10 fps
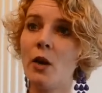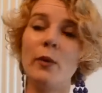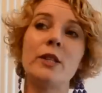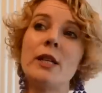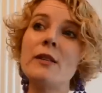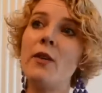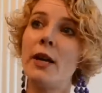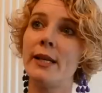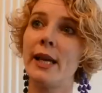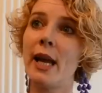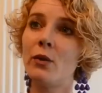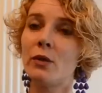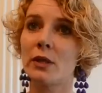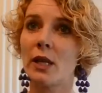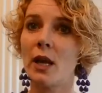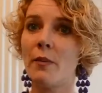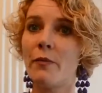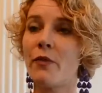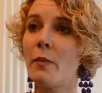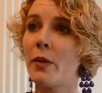which is finding out
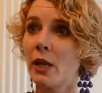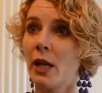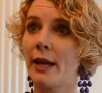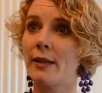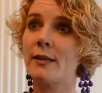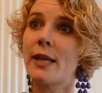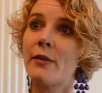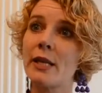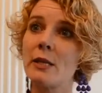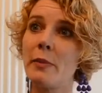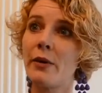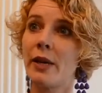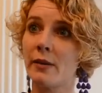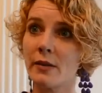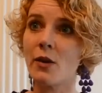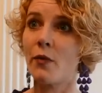from the clients their experience